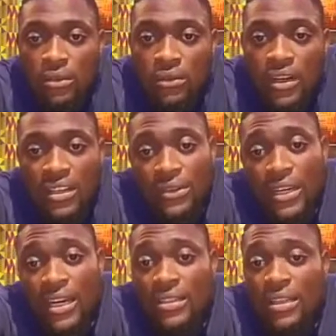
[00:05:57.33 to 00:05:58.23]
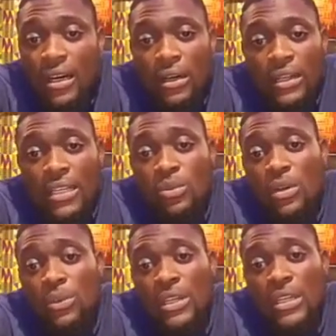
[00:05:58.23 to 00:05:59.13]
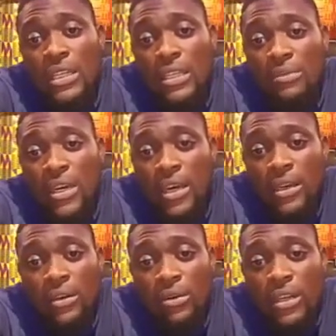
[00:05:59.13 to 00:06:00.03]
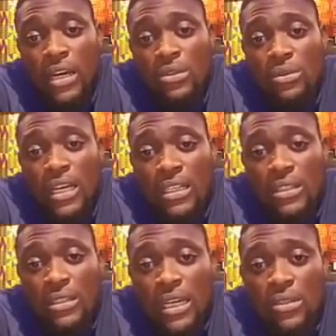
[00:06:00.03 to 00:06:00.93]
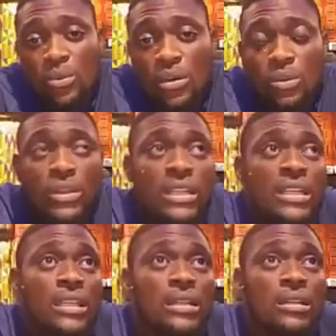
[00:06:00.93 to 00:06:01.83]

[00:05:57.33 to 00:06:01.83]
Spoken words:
Valerie Atia, that's what we need, man. That's what we need.